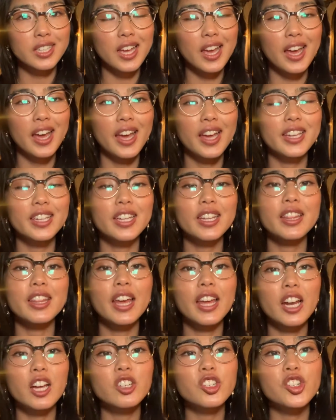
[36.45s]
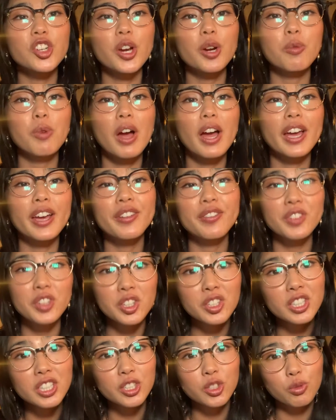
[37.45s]
and then I'll share why I feel
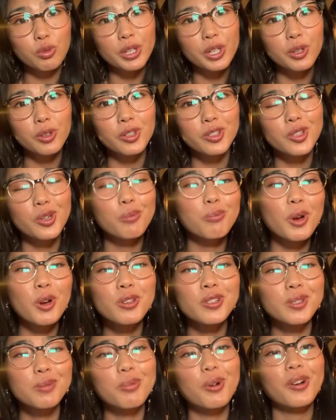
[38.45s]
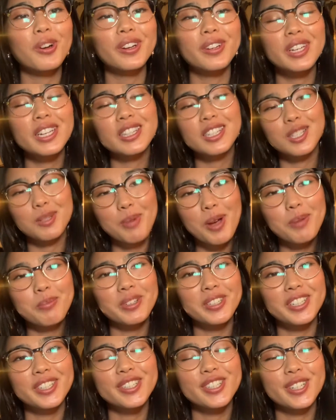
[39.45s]
these 3 goals are most important in this
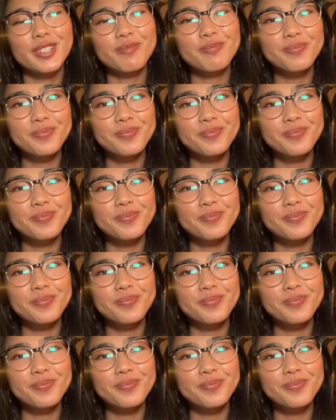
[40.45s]
population.